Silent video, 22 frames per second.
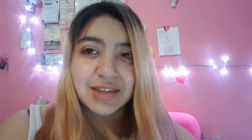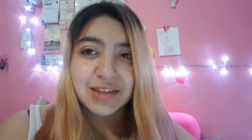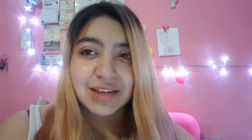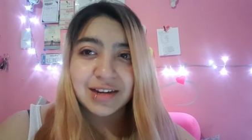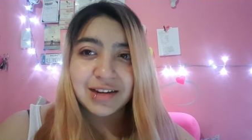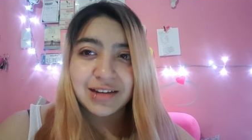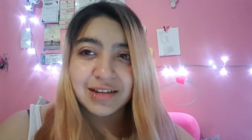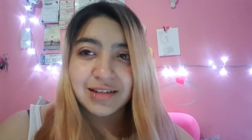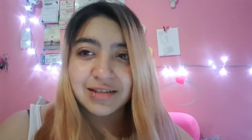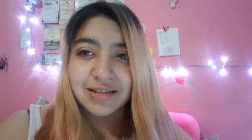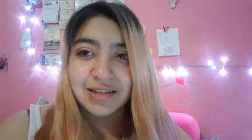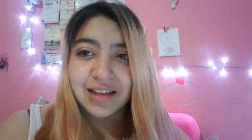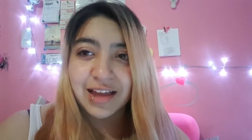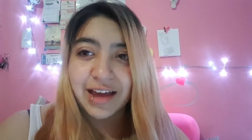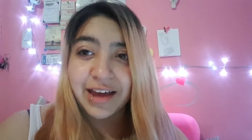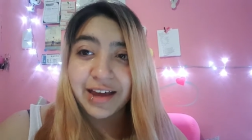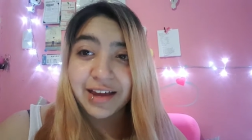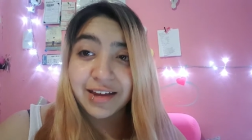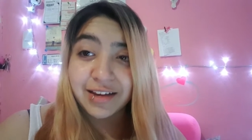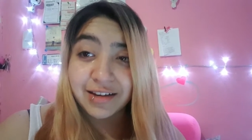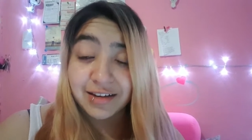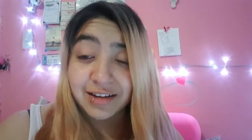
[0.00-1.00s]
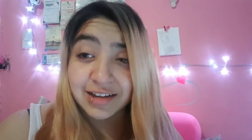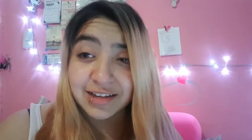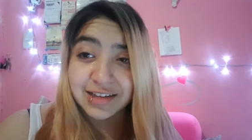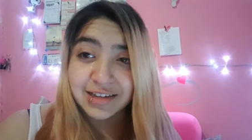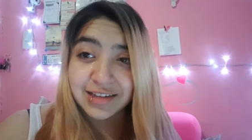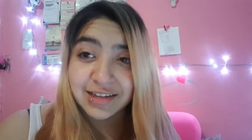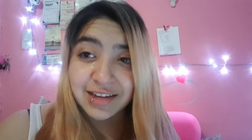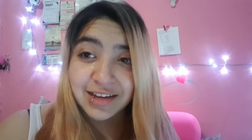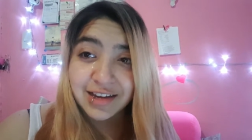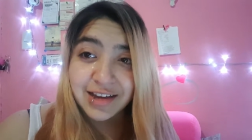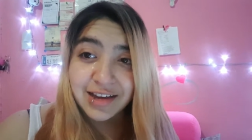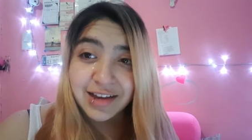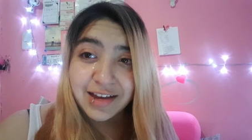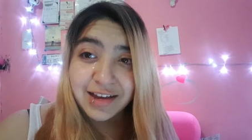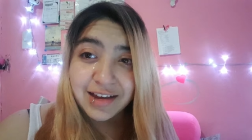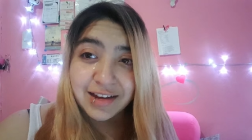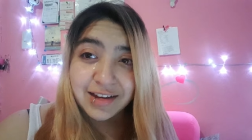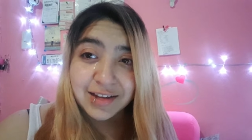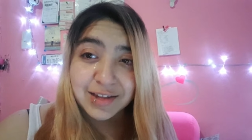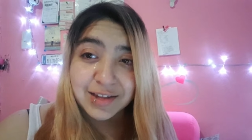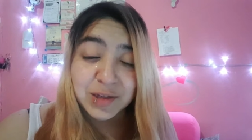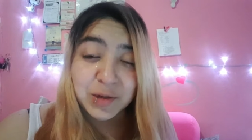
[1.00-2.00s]
they like us
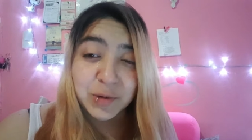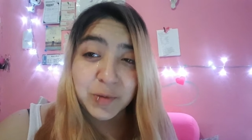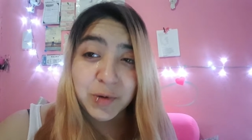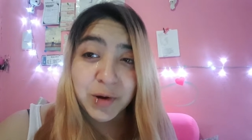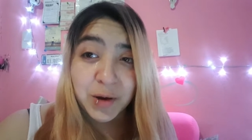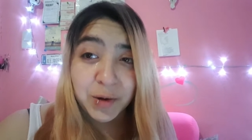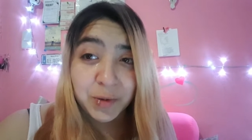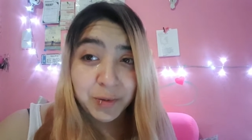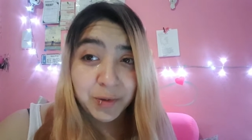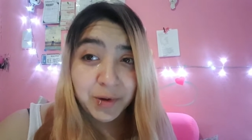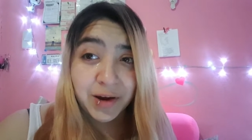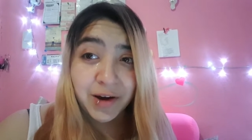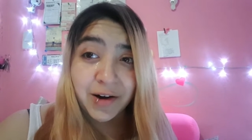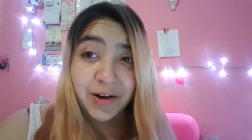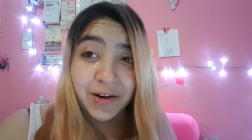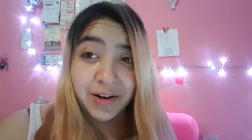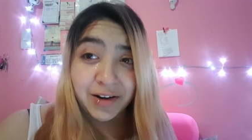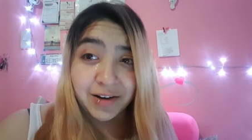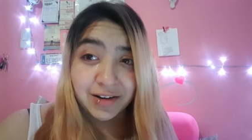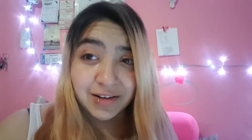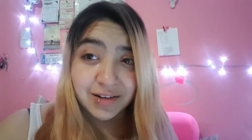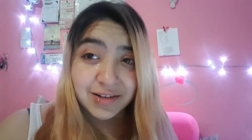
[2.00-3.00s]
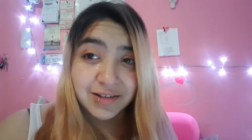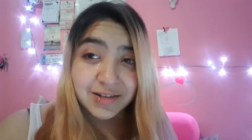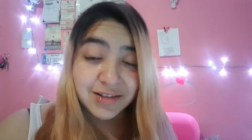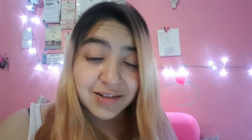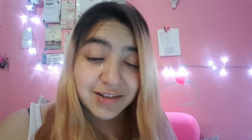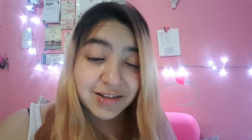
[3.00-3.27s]
the way we are.